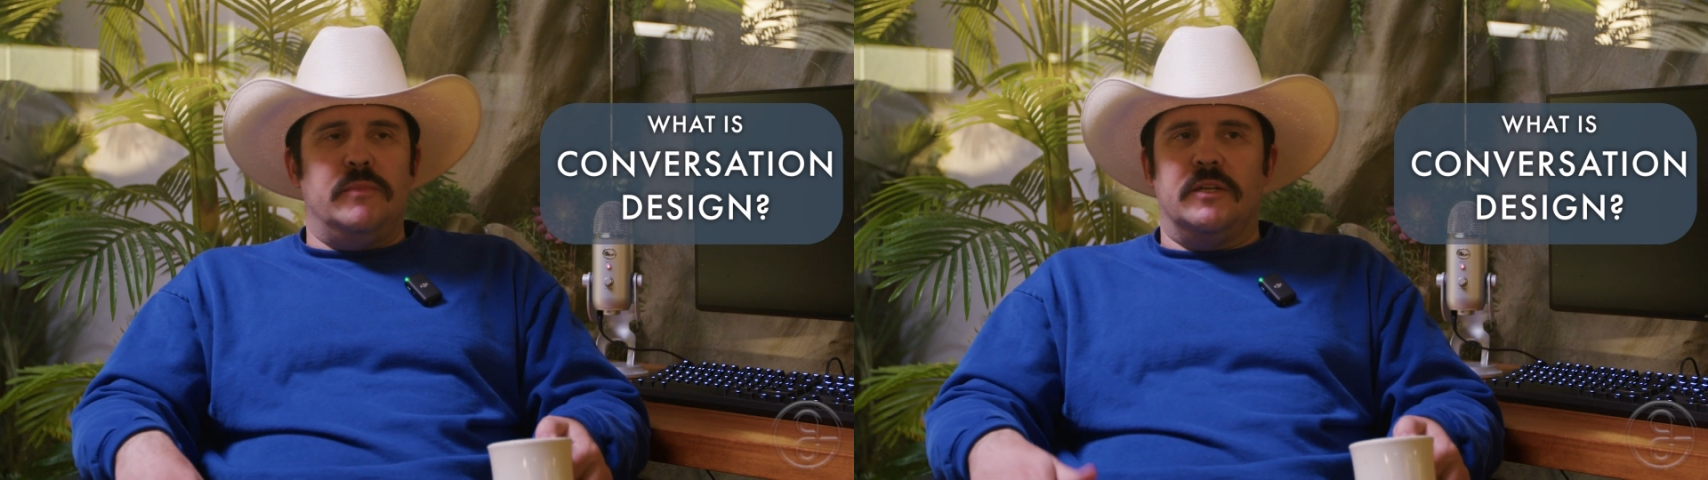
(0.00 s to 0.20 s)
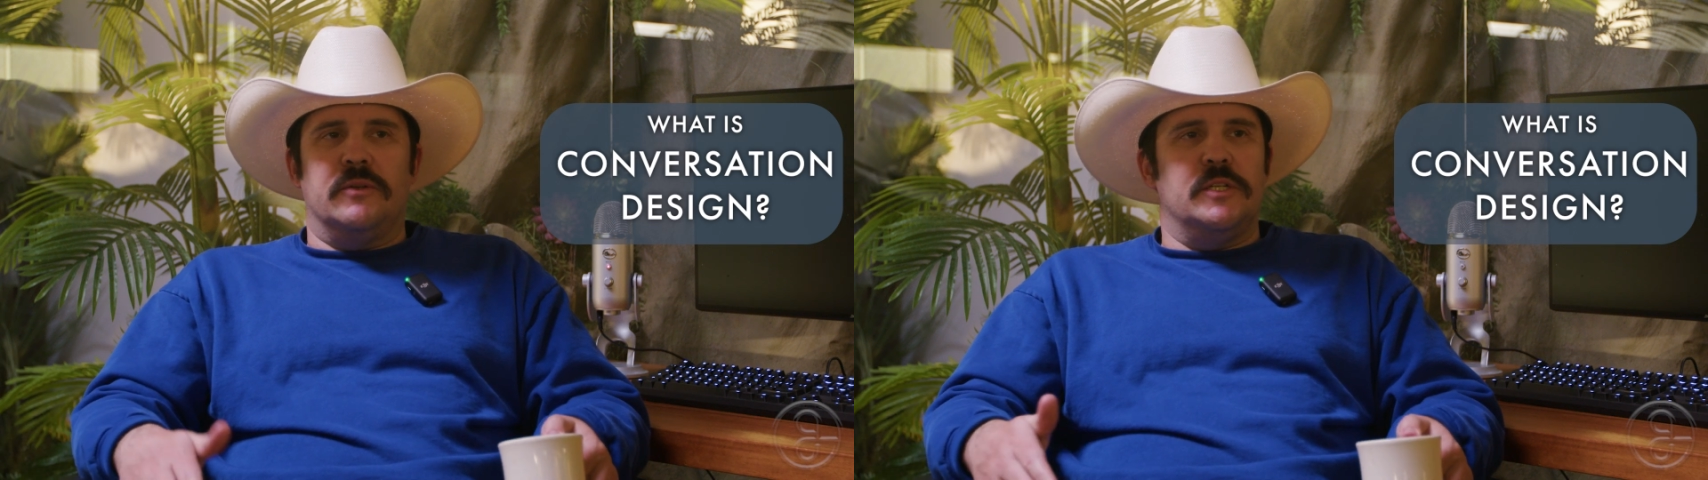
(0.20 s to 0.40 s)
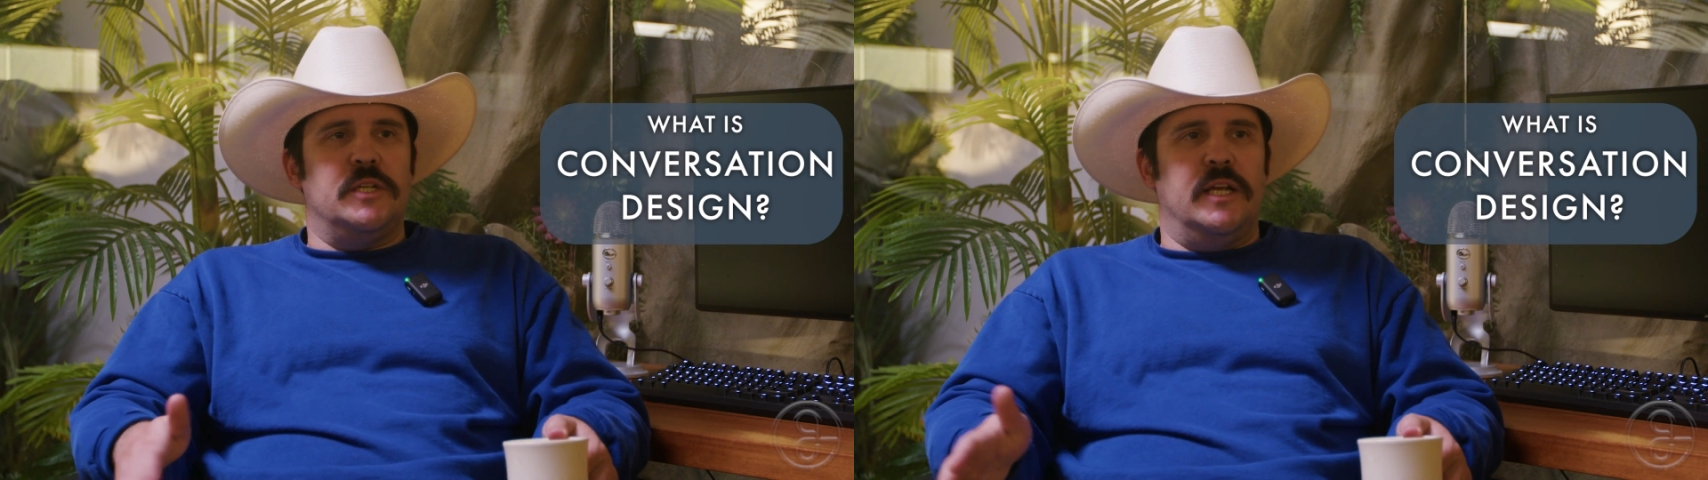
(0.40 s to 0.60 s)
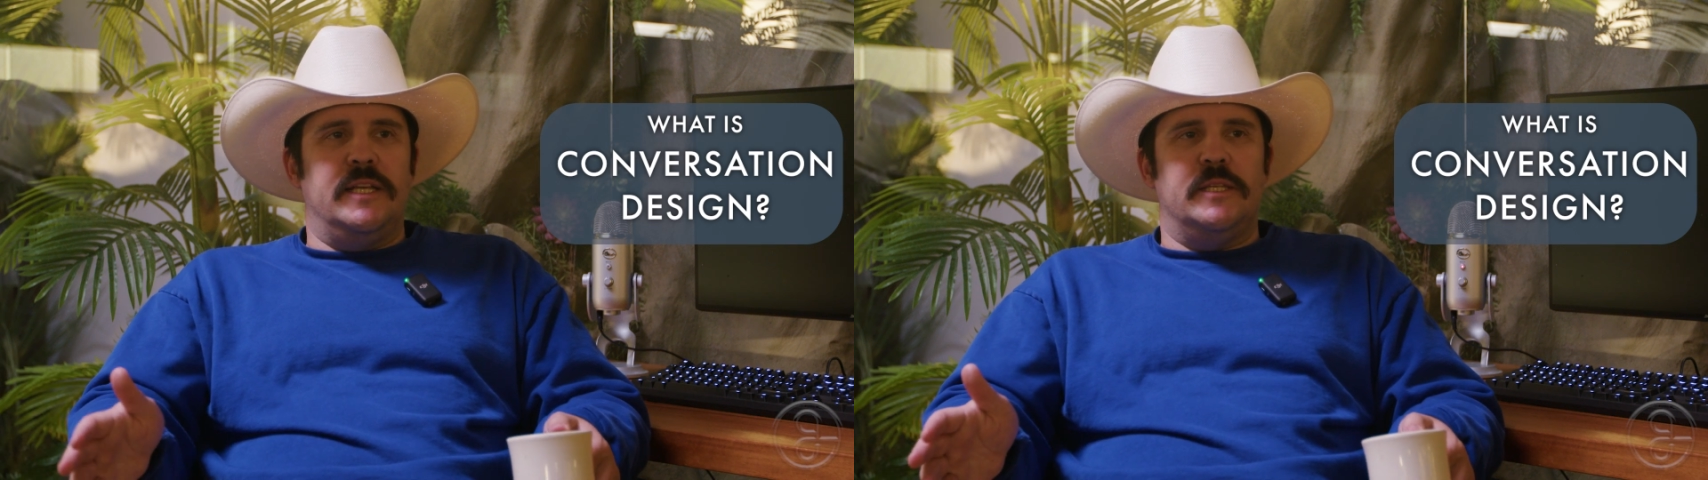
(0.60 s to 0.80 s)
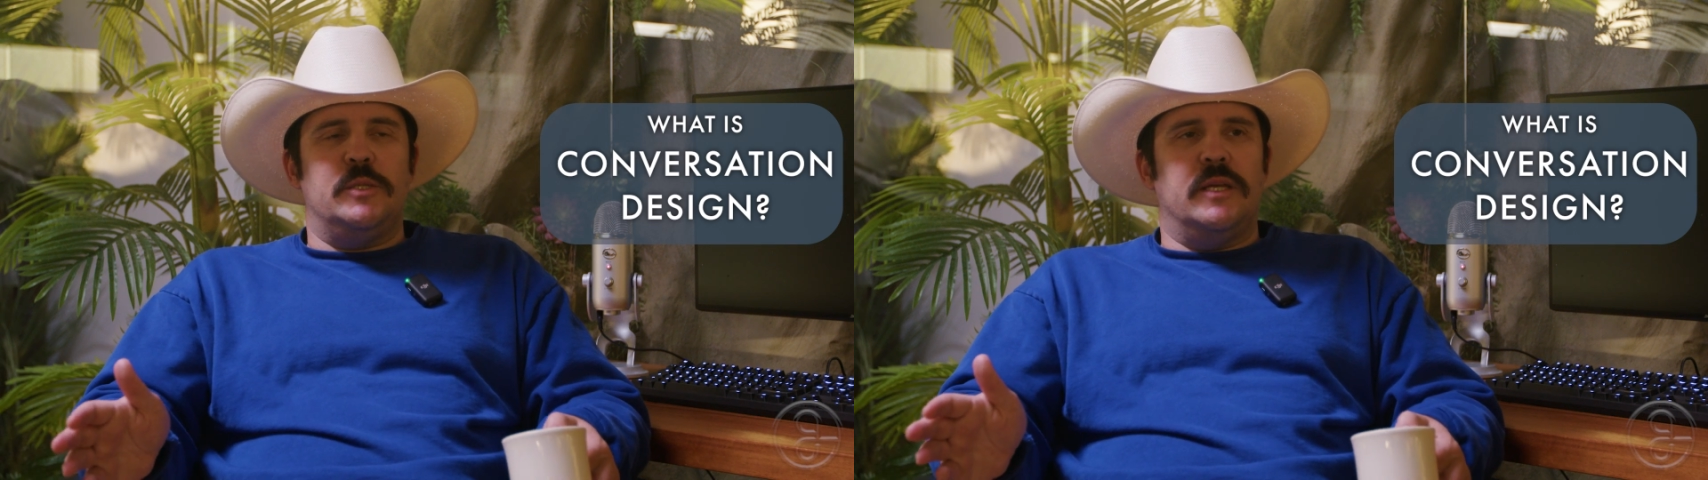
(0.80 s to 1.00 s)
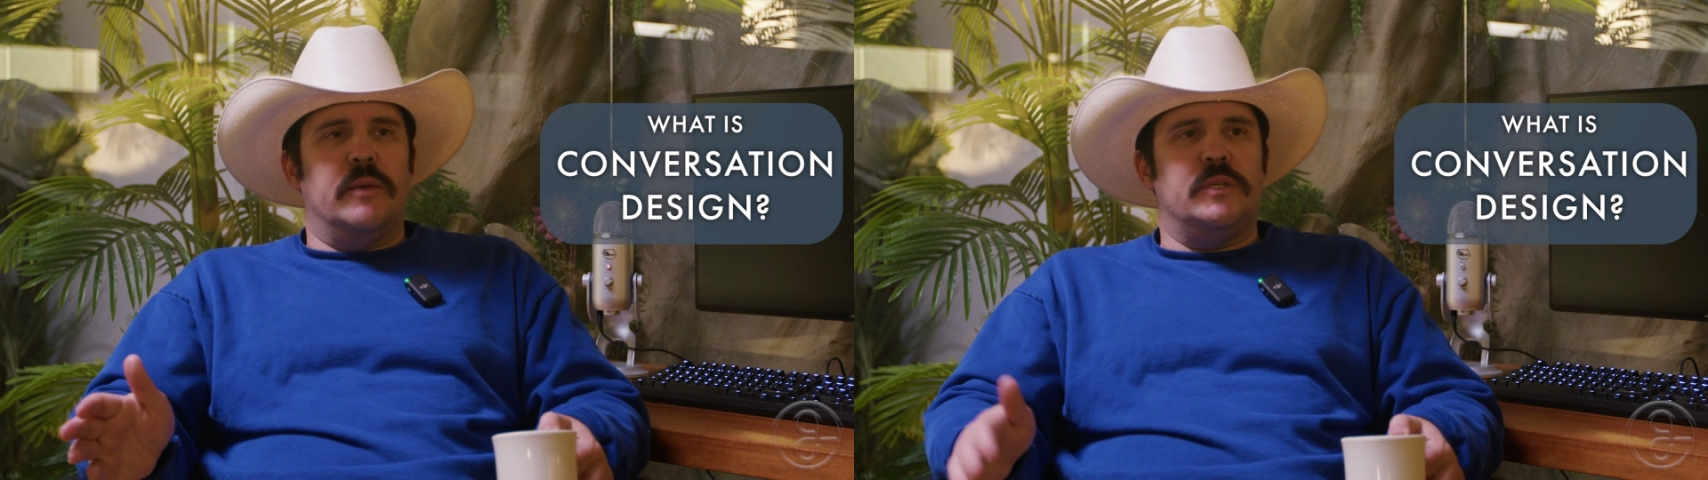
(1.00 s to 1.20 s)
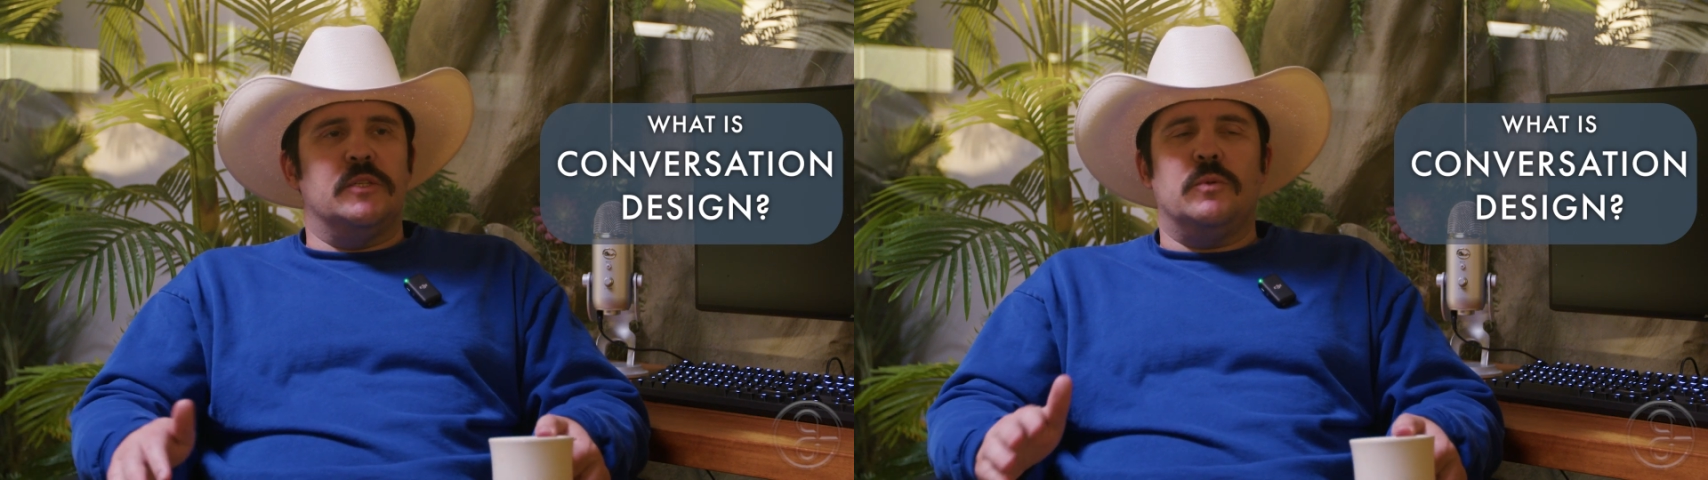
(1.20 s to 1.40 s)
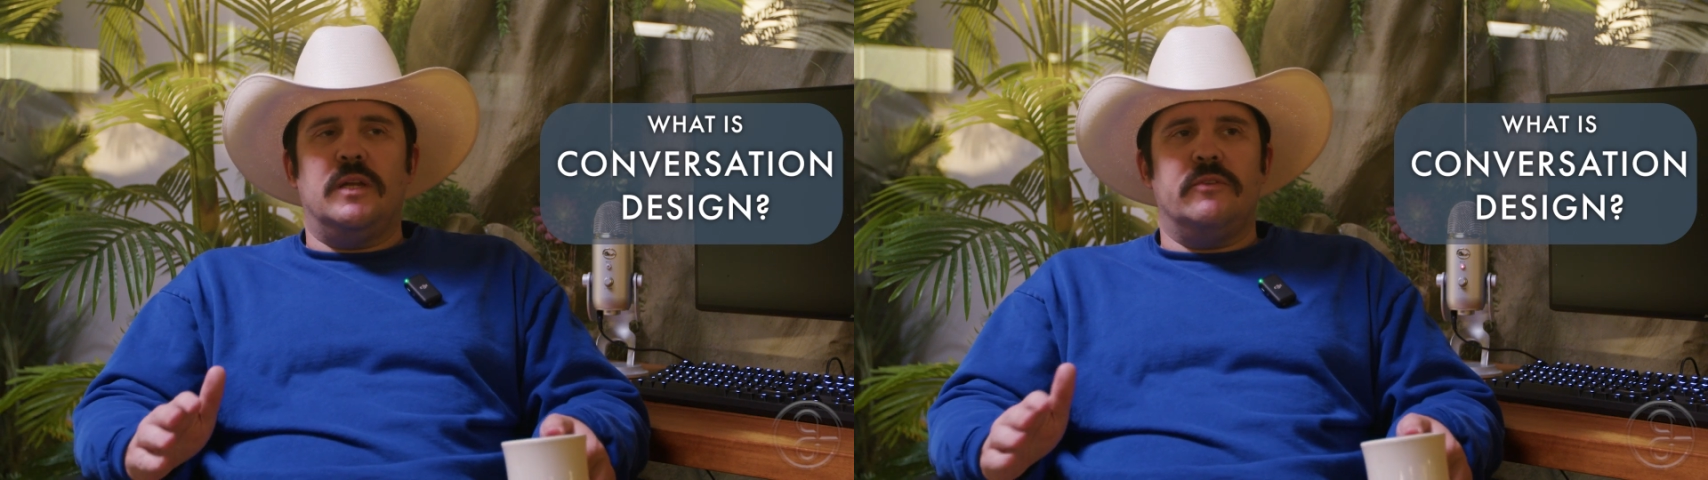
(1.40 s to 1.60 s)
Mandarin, Chinese,
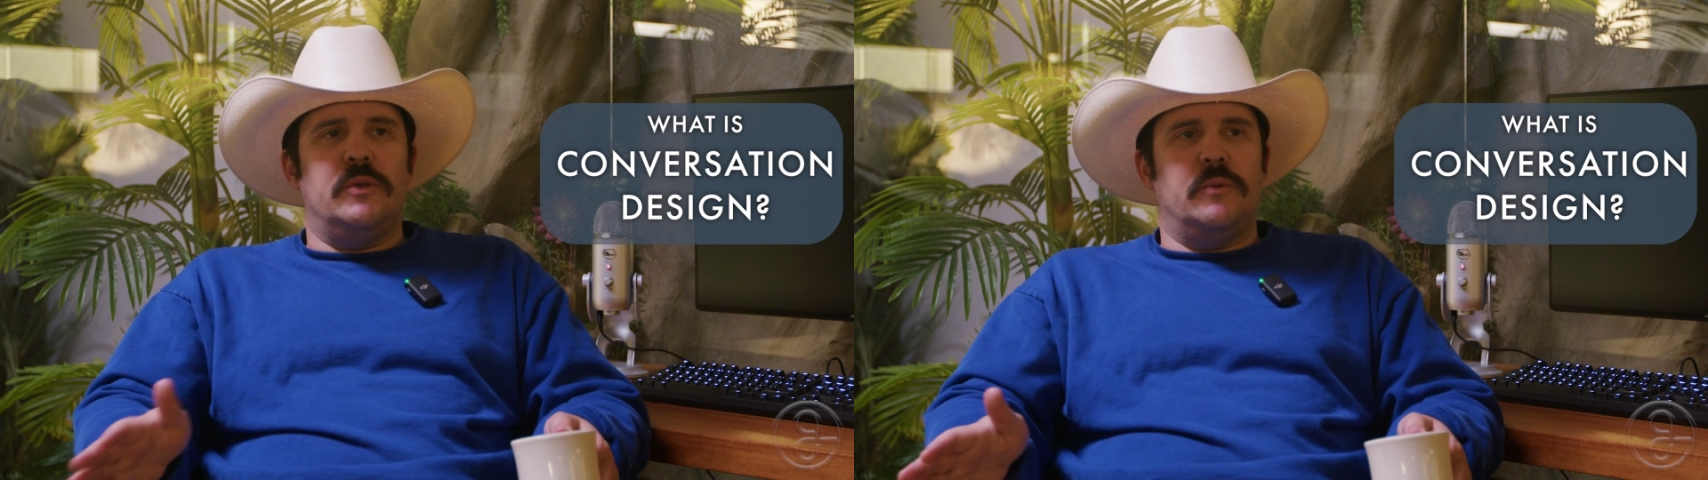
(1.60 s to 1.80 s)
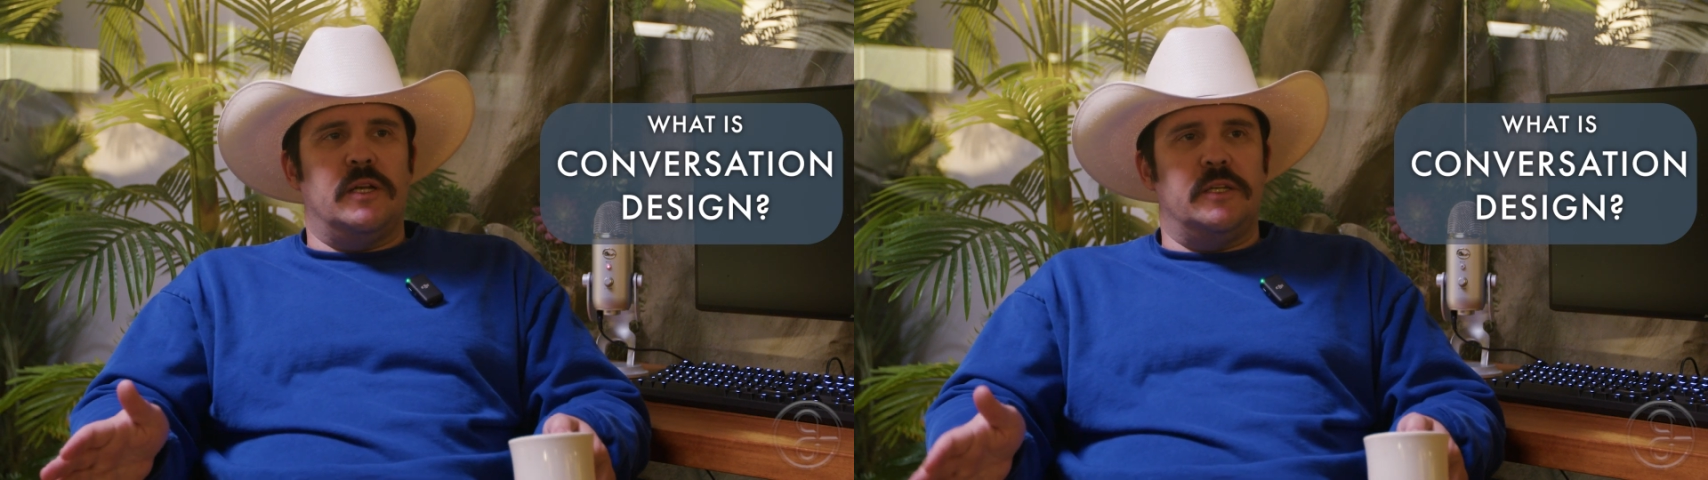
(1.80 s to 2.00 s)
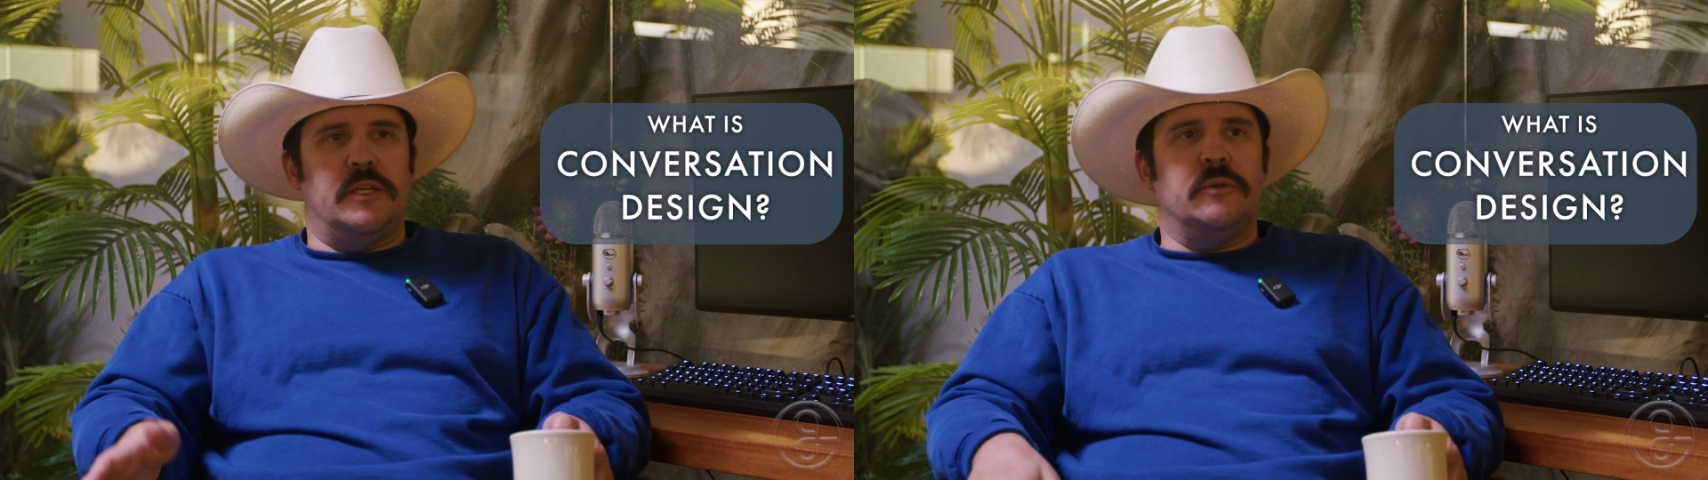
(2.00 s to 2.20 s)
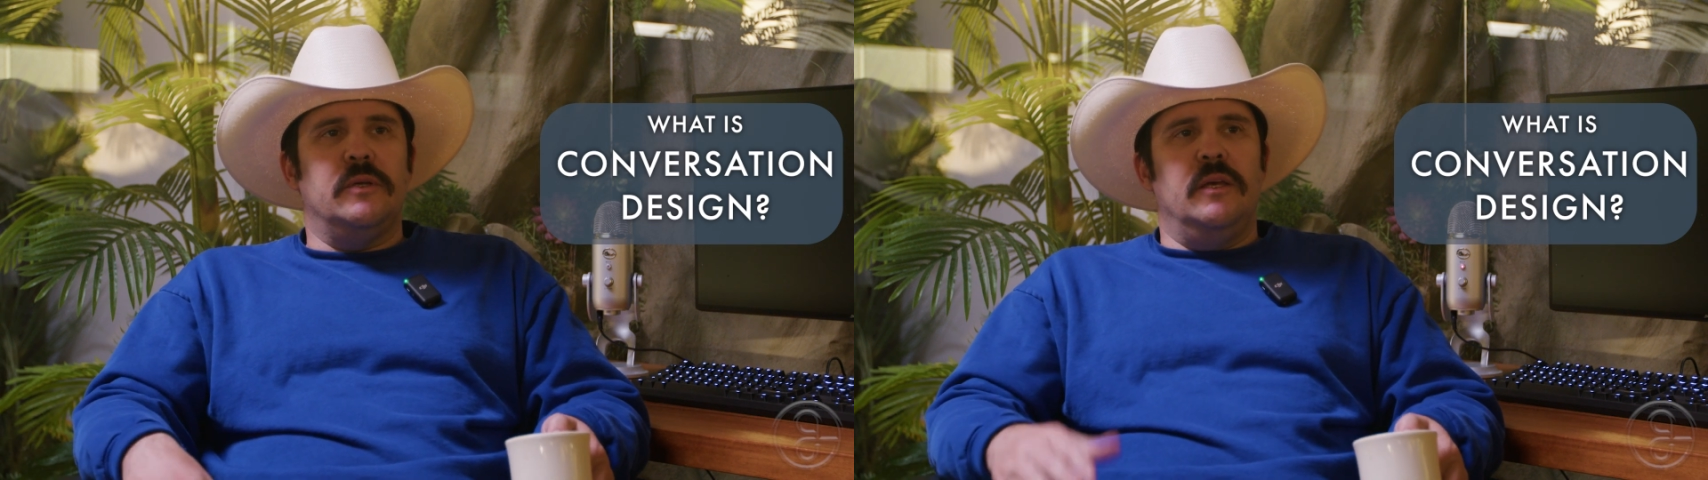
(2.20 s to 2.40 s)
Japanese, whatever you want to do.